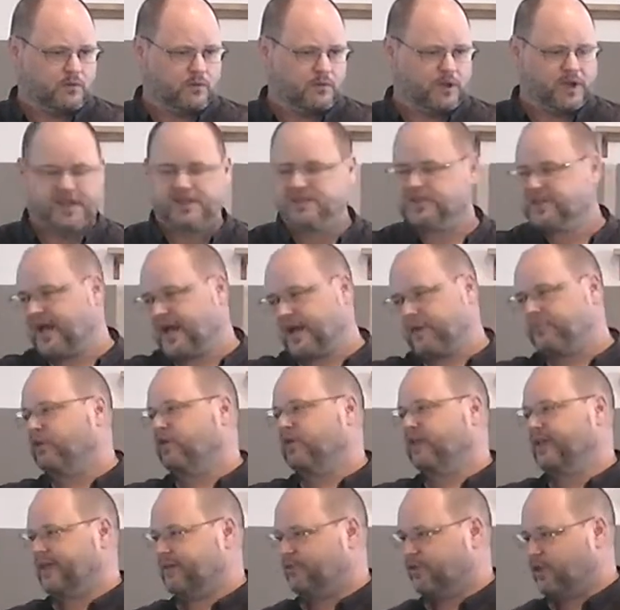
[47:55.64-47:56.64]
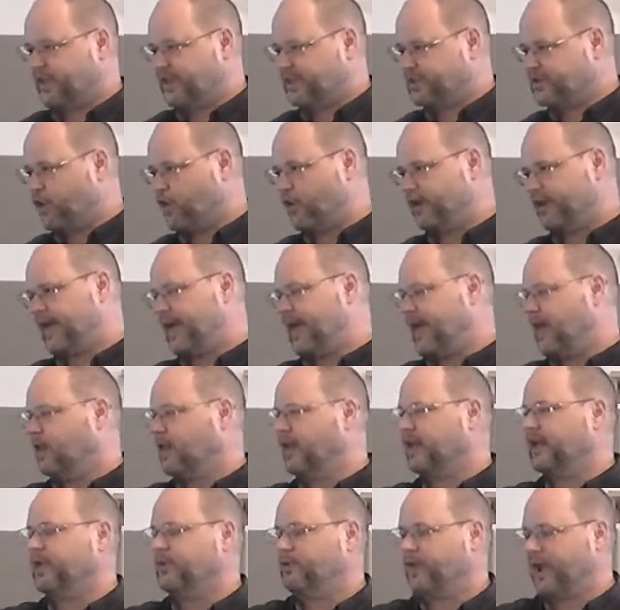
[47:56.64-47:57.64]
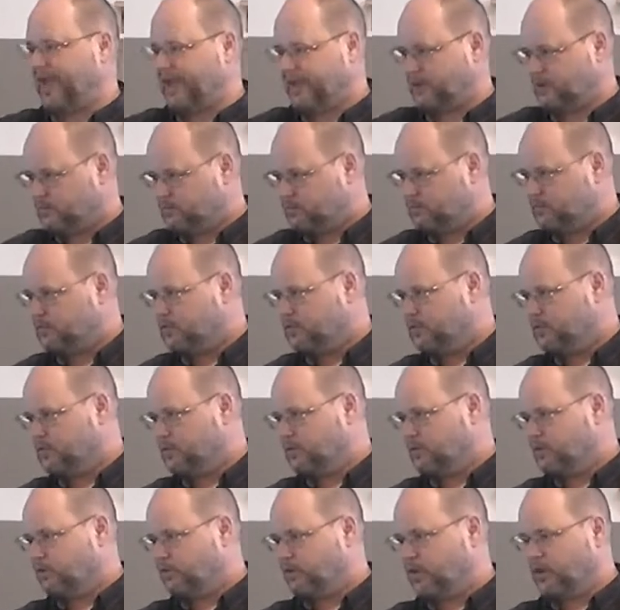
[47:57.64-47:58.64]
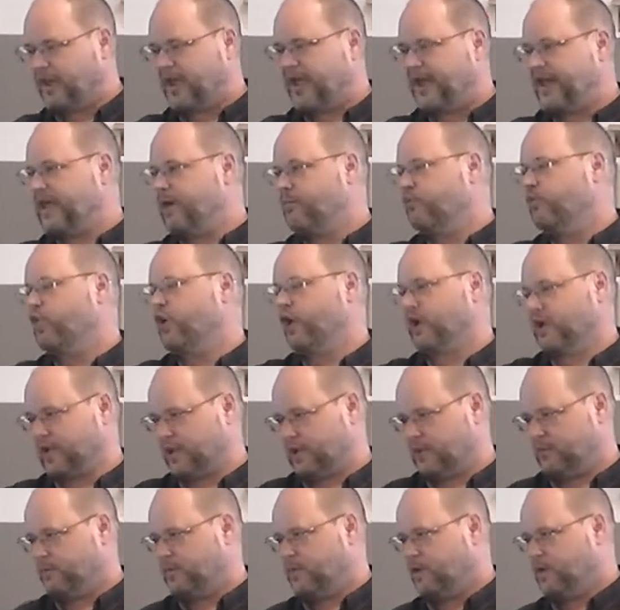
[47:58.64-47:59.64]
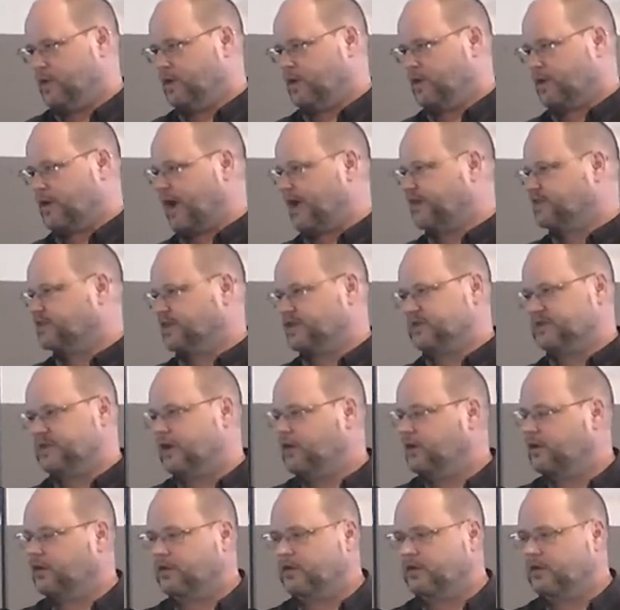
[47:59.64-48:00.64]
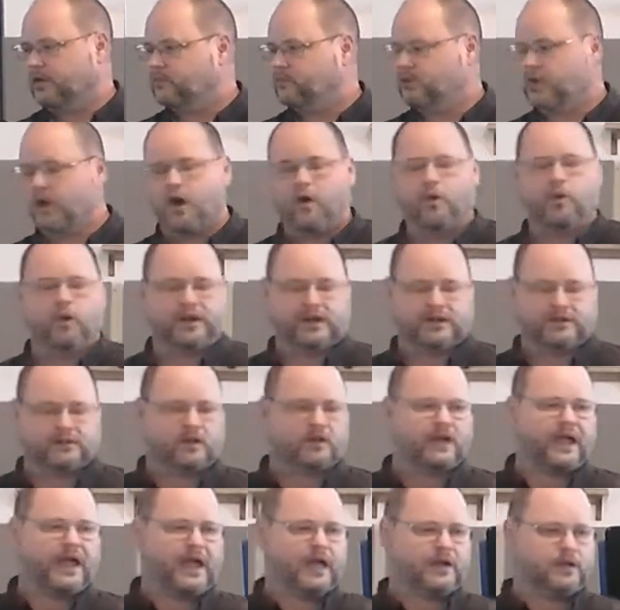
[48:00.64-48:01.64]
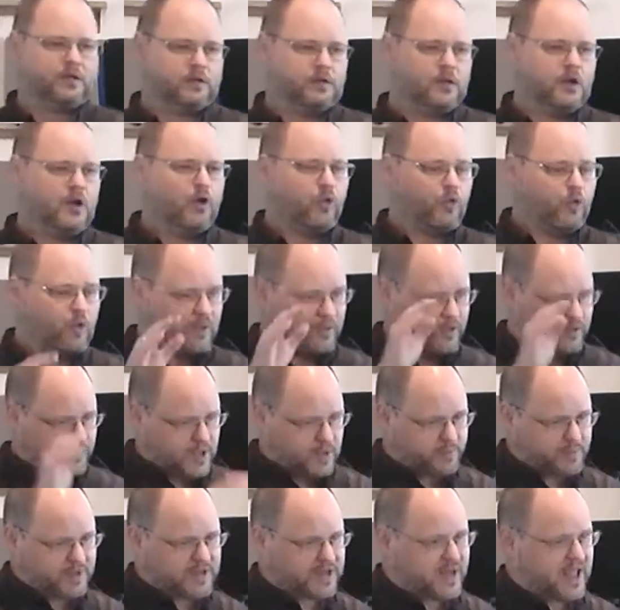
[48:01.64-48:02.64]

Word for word: He's not a believer. He's going to hell anyway. We'll let him work it. God says, no, no, no, no one in the land, whether they be